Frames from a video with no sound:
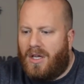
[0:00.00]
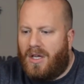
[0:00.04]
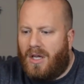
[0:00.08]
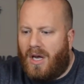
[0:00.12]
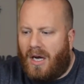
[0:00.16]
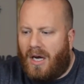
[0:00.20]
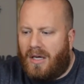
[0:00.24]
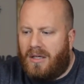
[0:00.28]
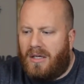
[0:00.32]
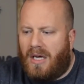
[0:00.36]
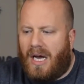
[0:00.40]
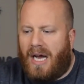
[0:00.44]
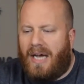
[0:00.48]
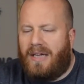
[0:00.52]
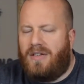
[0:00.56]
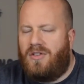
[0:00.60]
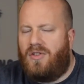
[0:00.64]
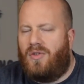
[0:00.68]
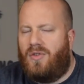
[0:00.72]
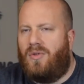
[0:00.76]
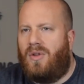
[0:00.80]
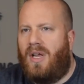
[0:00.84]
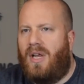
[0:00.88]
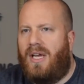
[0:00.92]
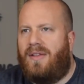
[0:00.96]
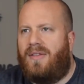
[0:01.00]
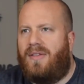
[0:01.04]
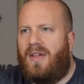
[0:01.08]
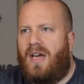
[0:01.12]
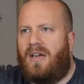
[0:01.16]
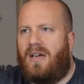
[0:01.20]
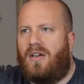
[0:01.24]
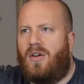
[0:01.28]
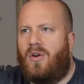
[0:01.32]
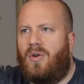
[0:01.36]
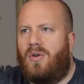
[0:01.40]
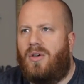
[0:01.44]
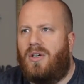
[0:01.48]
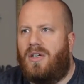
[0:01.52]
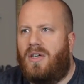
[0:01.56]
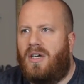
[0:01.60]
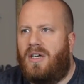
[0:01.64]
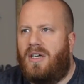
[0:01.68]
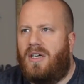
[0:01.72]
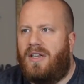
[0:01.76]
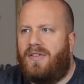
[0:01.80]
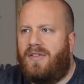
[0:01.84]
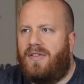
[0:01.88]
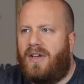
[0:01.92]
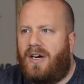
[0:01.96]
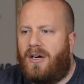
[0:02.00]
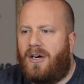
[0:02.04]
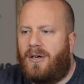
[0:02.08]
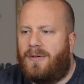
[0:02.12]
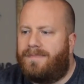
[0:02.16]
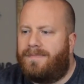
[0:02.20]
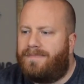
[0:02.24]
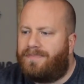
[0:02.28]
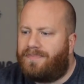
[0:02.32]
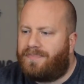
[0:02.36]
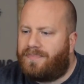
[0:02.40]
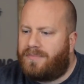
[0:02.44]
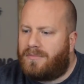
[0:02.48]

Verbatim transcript: I do like that coconut in there.